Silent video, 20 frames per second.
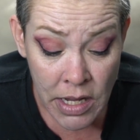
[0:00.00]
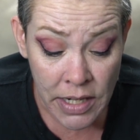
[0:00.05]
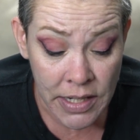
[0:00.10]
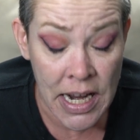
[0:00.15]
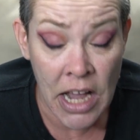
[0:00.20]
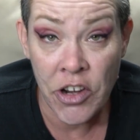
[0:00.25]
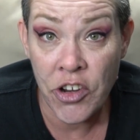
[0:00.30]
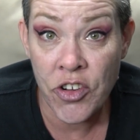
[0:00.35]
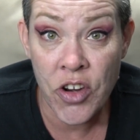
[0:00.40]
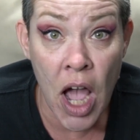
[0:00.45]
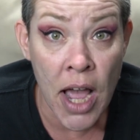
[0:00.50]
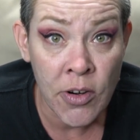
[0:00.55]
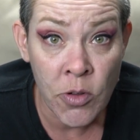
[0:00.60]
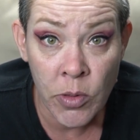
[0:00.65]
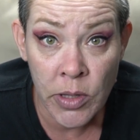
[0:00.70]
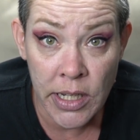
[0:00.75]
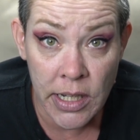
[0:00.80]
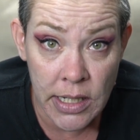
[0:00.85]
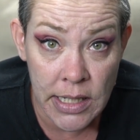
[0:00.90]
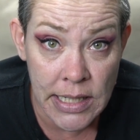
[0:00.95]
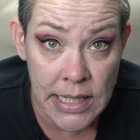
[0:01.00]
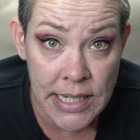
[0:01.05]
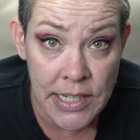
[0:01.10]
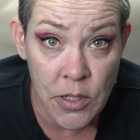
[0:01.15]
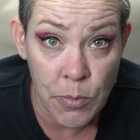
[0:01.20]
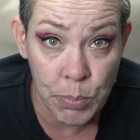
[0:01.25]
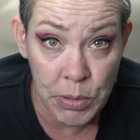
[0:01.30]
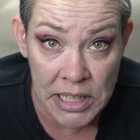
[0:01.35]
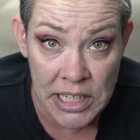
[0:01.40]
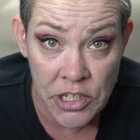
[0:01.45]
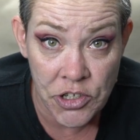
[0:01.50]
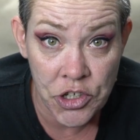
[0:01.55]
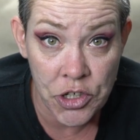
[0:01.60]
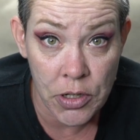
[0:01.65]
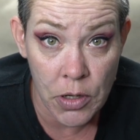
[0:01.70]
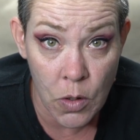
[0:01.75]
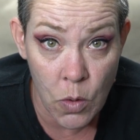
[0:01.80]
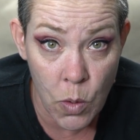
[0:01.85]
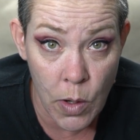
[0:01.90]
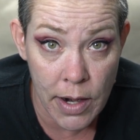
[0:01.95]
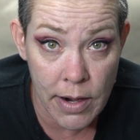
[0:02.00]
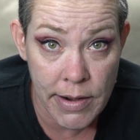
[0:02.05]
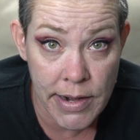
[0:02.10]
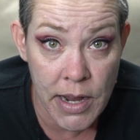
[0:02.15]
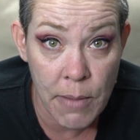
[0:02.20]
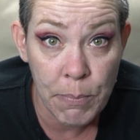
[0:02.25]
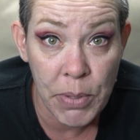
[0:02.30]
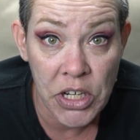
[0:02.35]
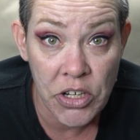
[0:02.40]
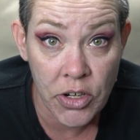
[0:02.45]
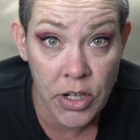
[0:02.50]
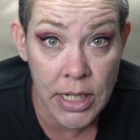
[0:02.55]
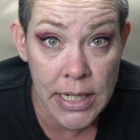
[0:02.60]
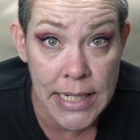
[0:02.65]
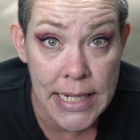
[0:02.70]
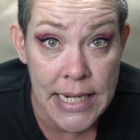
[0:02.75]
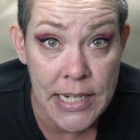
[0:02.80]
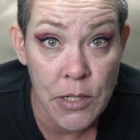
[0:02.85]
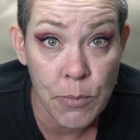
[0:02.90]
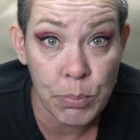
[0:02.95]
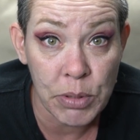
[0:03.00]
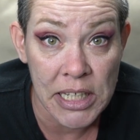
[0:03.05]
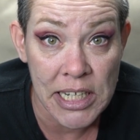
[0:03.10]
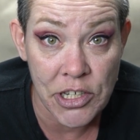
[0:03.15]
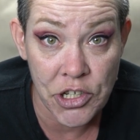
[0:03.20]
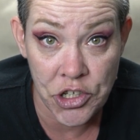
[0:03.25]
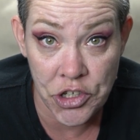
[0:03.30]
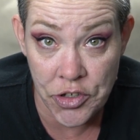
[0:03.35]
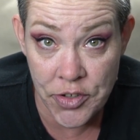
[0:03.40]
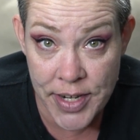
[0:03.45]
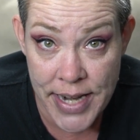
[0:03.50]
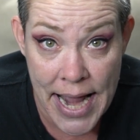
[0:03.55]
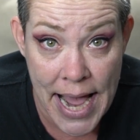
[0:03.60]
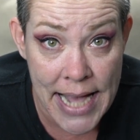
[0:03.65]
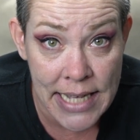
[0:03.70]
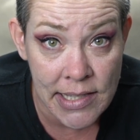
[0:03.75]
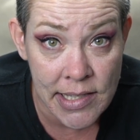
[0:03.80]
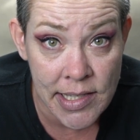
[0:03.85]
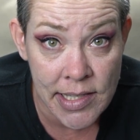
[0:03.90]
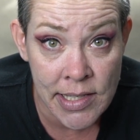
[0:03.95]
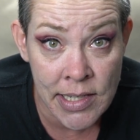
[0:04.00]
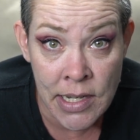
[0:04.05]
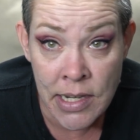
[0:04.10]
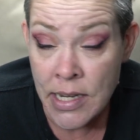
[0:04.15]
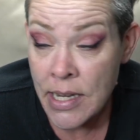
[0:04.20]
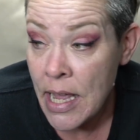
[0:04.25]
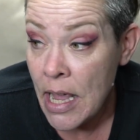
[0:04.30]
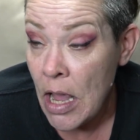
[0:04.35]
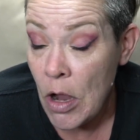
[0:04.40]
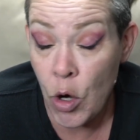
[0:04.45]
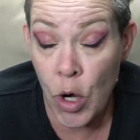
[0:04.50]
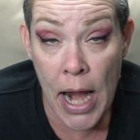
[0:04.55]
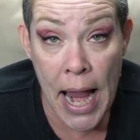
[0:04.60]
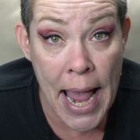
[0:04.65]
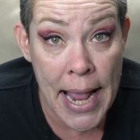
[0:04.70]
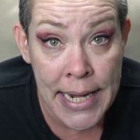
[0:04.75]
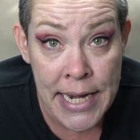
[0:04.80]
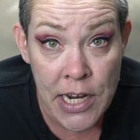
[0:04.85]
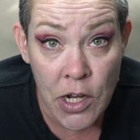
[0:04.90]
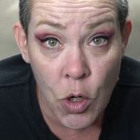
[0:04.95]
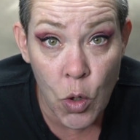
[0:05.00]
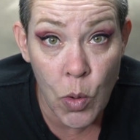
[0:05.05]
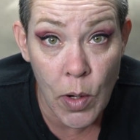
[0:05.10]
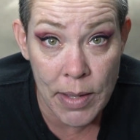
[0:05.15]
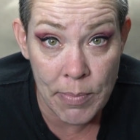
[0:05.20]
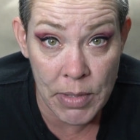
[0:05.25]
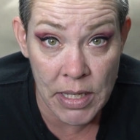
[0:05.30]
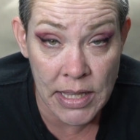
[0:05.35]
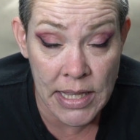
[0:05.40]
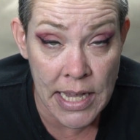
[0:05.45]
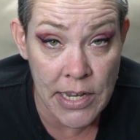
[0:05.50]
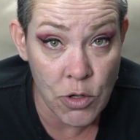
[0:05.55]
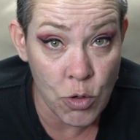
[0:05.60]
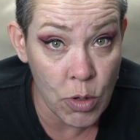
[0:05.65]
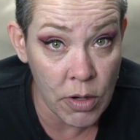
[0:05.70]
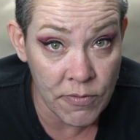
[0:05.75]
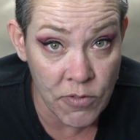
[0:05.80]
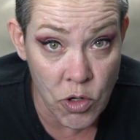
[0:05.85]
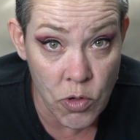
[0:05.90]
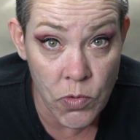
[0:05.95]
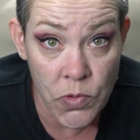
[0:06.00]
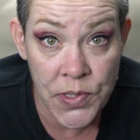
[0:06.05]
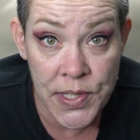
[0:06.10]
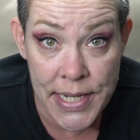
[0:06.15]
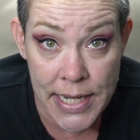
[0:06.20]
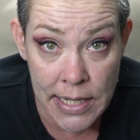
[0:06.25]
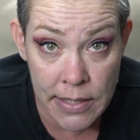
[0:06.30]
Now, you're not only going to need to bleach your aquarium, but you're going to need to bleach your nets or any equipment that you have used